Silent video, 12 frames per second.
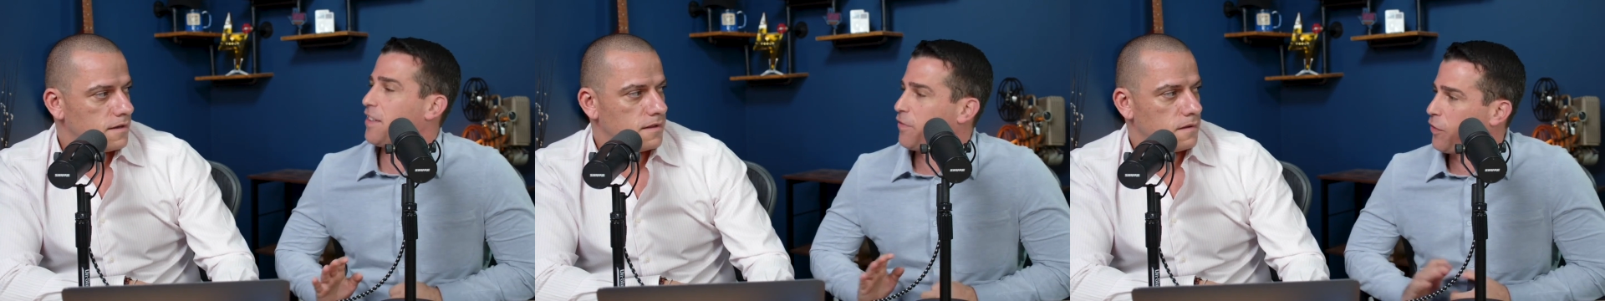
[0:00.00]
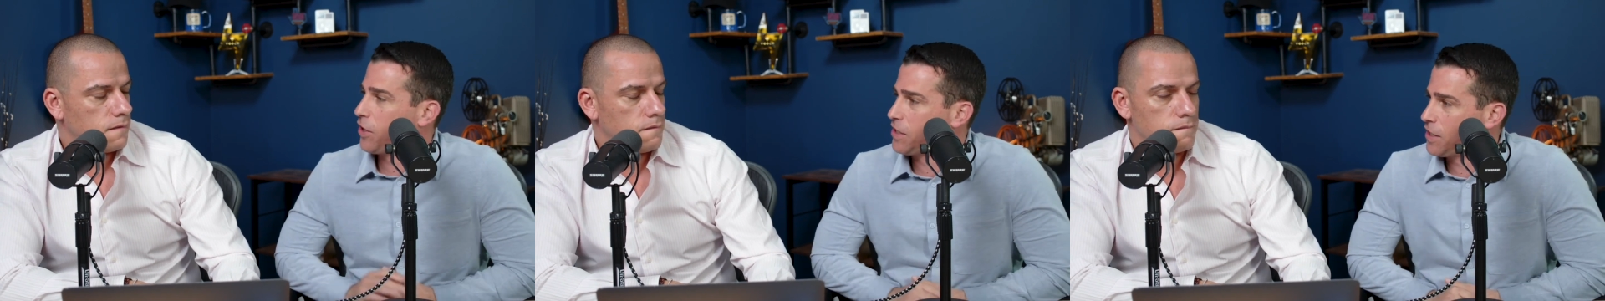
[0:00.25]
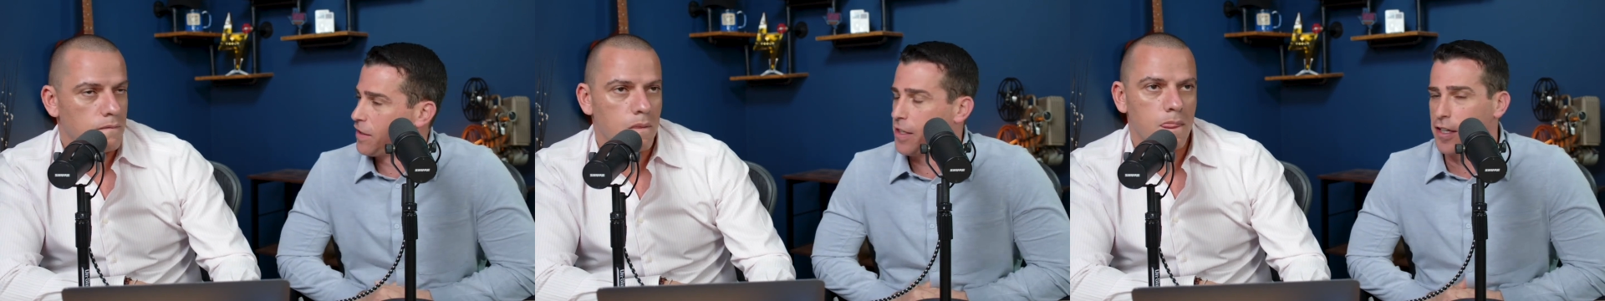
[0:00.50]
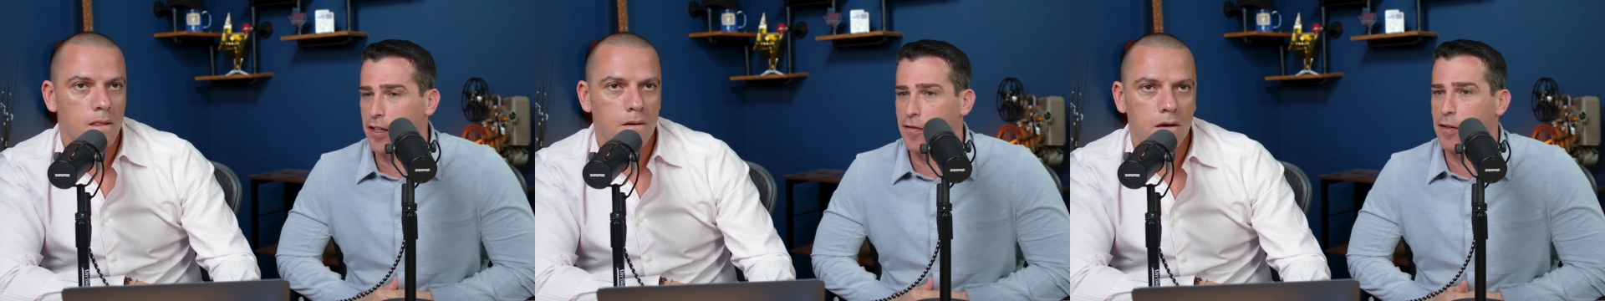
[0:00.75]
Speaker 1: funds on,
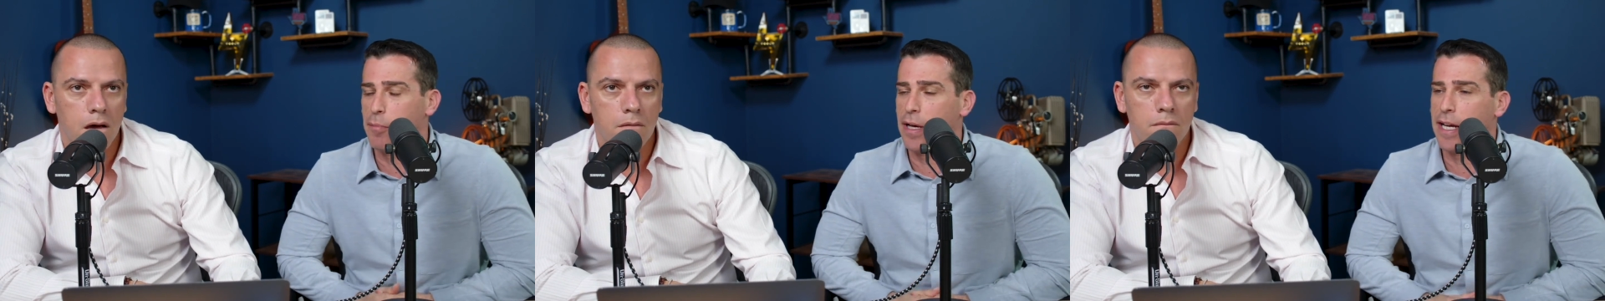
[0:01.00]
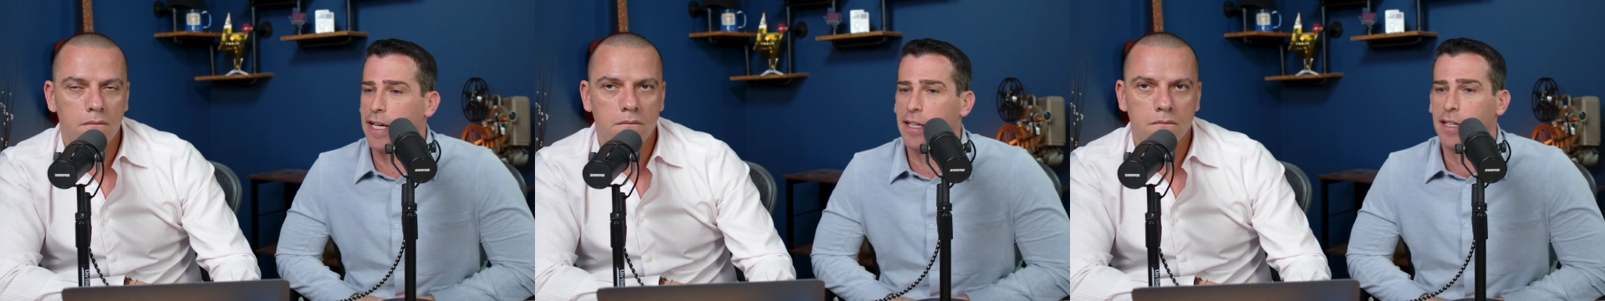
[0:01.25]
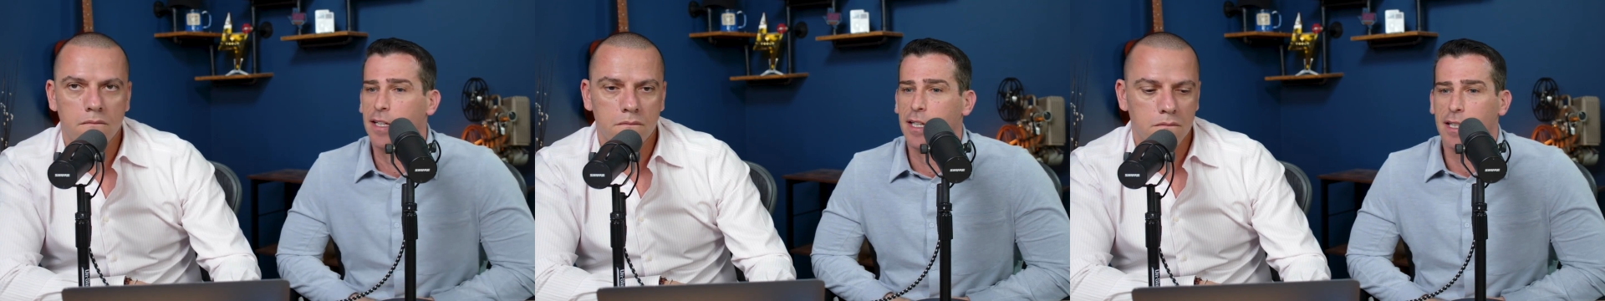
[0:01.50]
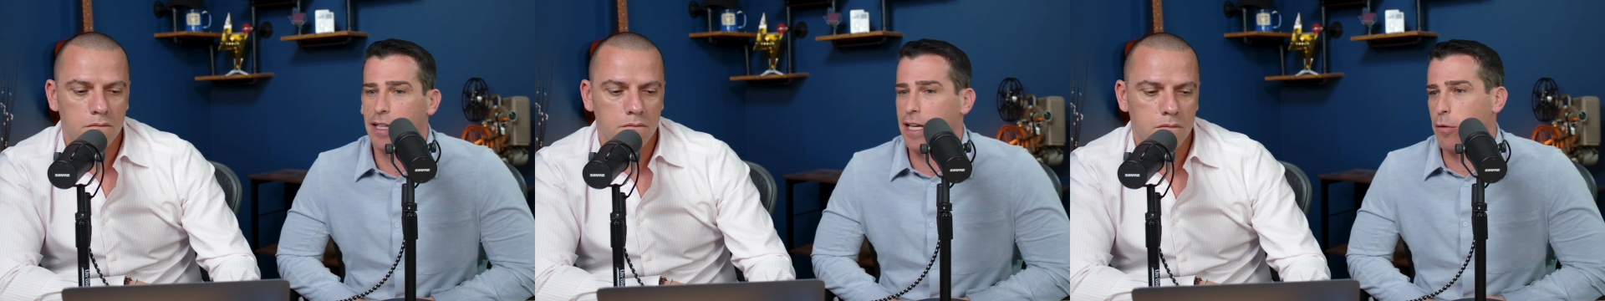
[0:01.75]
of the bank,
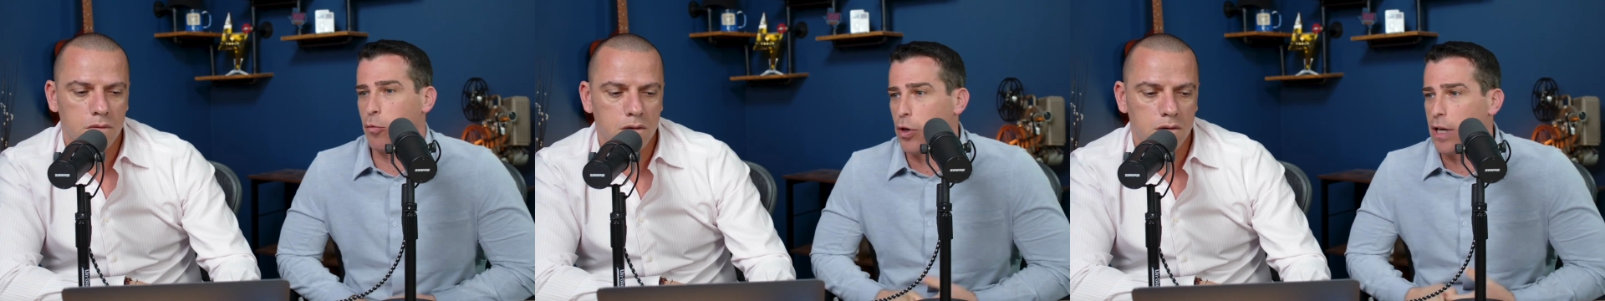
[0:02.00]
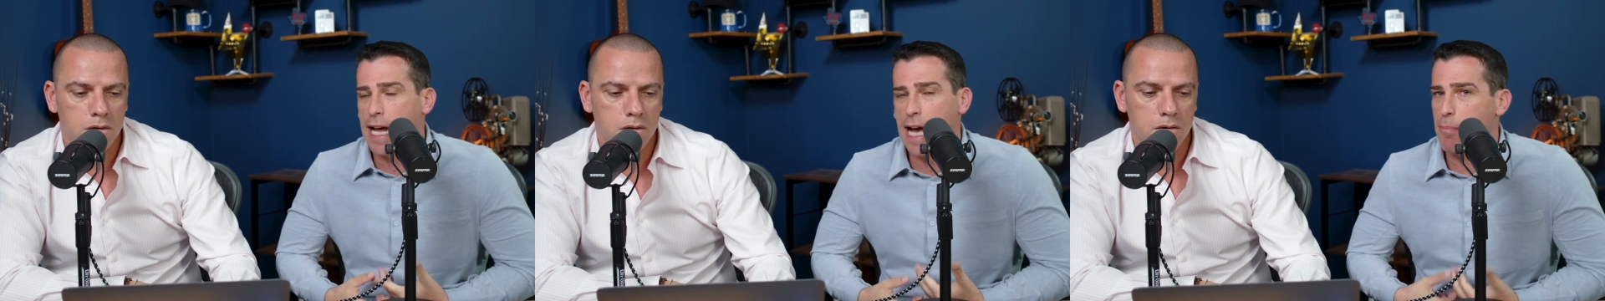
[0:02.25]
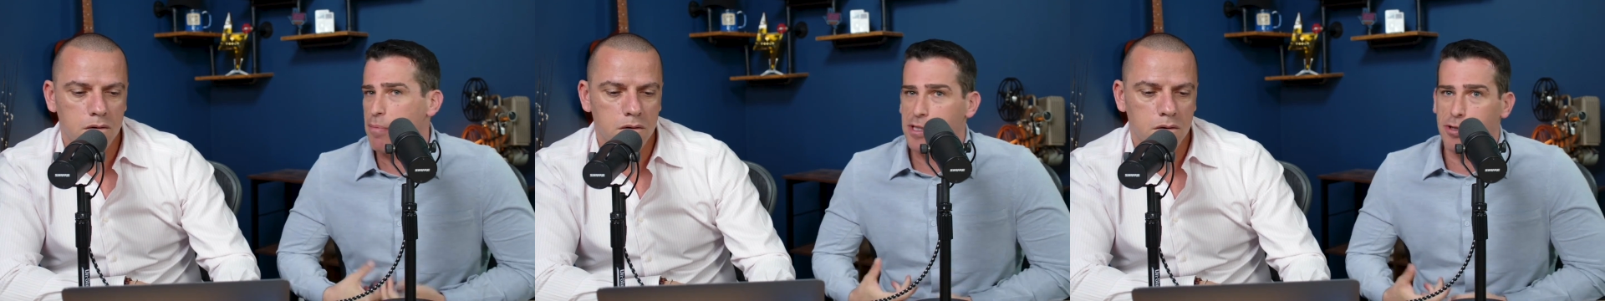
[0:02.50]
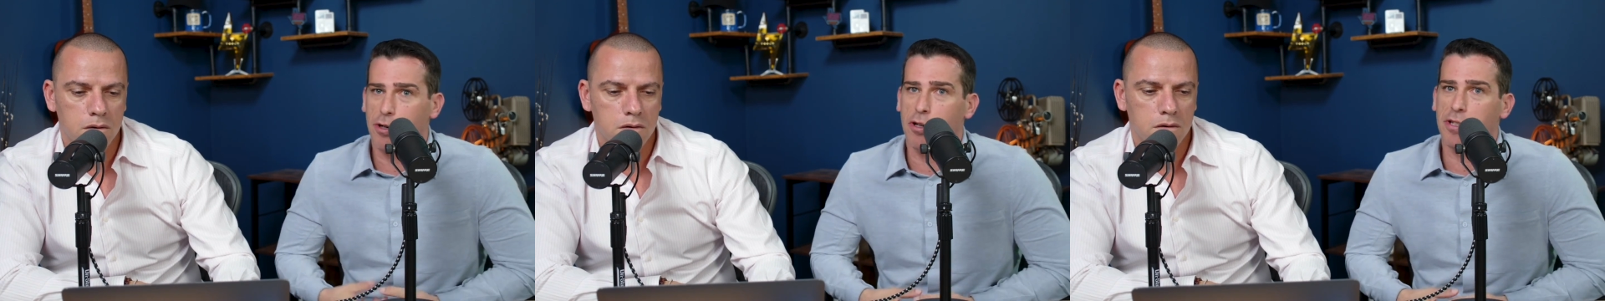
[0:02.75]
like what happens
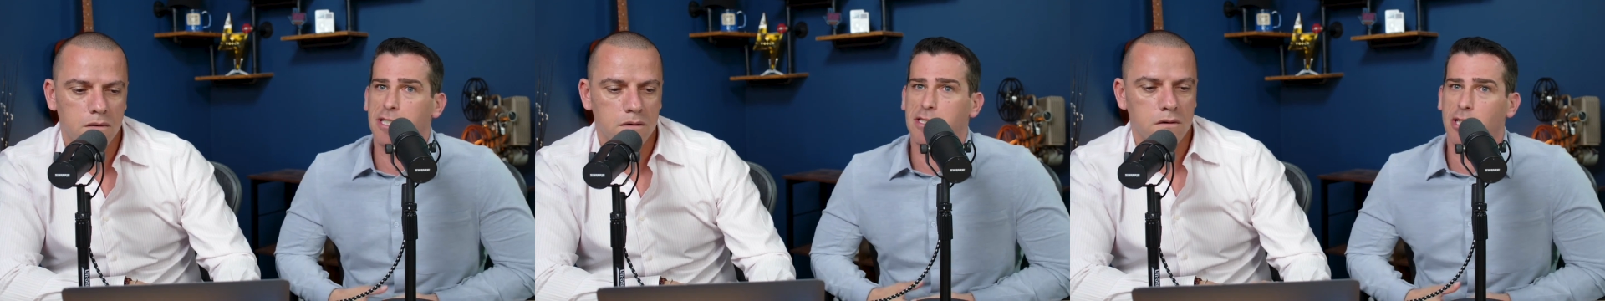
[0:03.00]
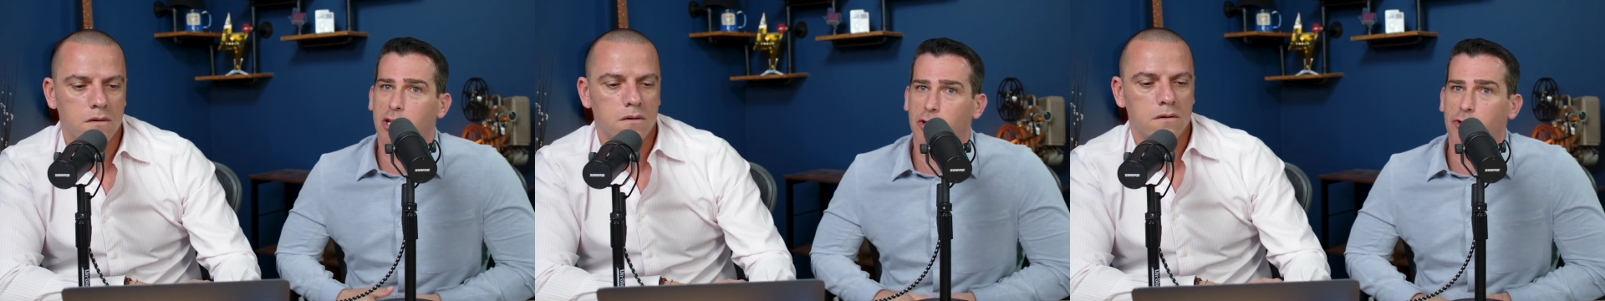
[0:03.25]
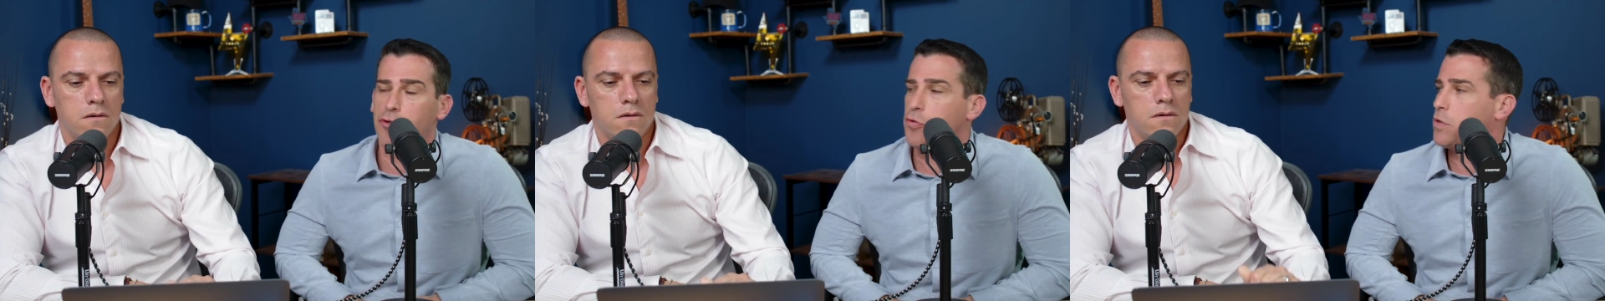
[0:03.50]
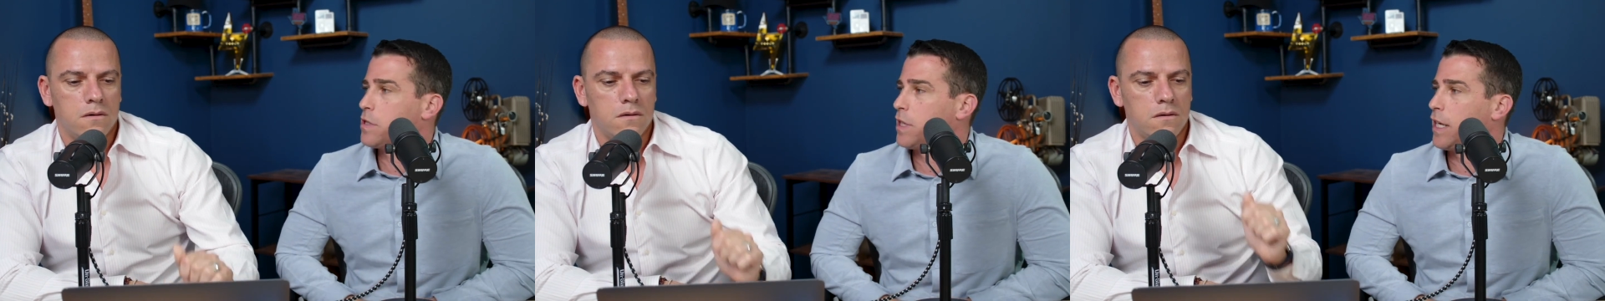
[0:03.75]
to all these loans?